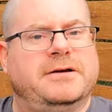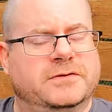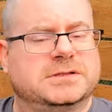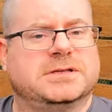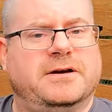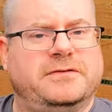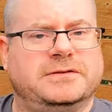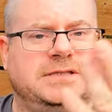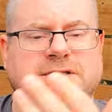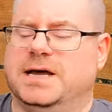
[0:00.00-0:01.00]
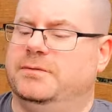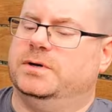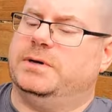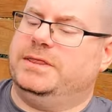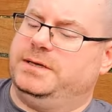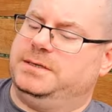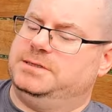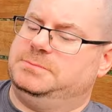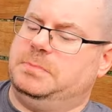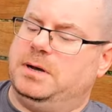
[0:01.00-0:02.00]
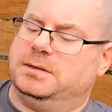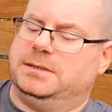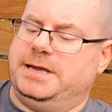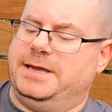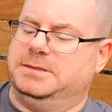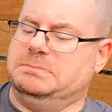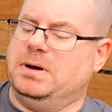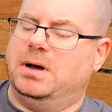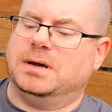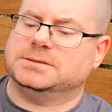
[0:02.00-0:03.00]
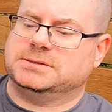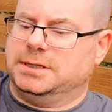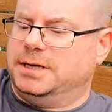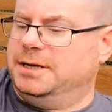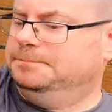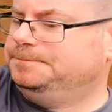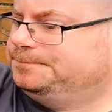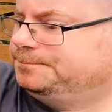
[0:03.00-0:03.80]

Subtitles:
first off, design. What do I think of this bottle and box? I